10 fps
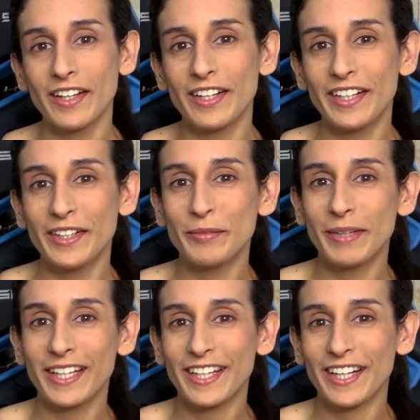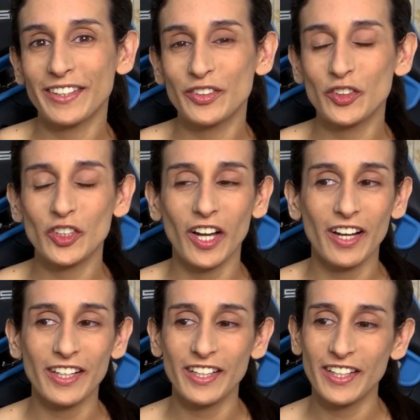Oh my god,
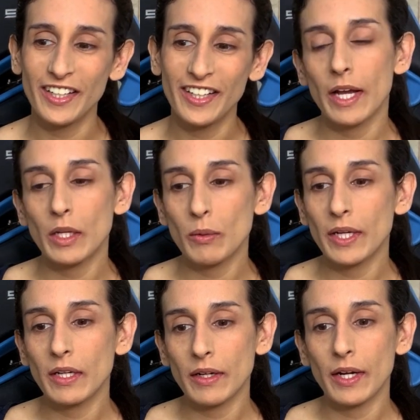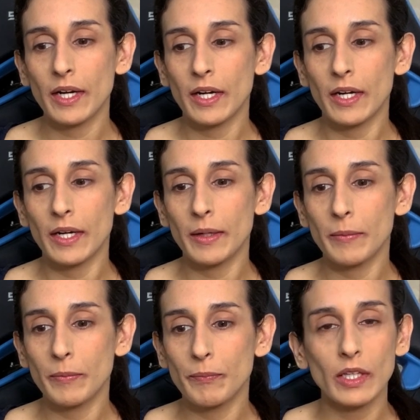Chuck. Anyway,
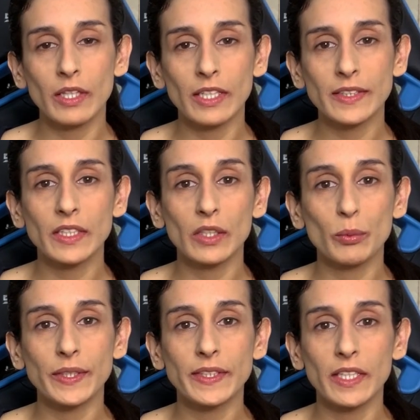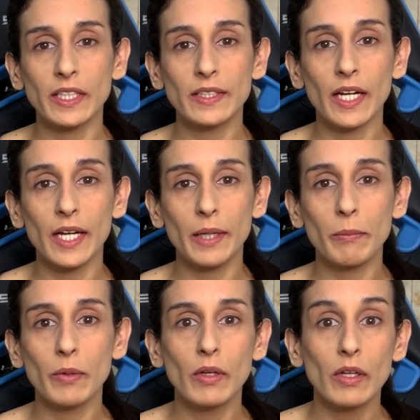let's not waste any
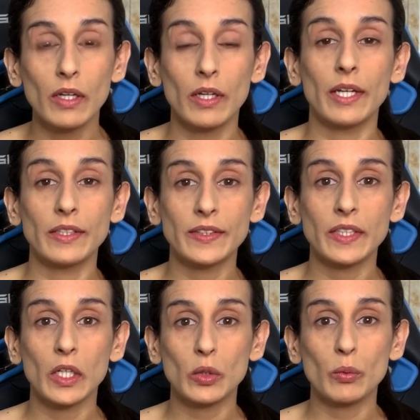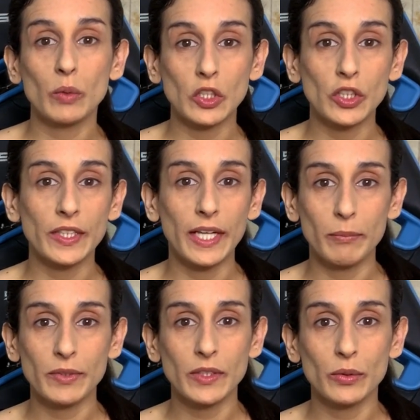time and start watching the
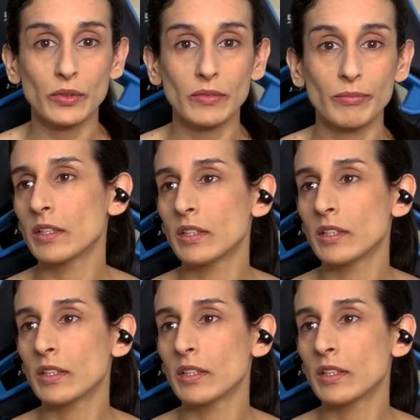episode.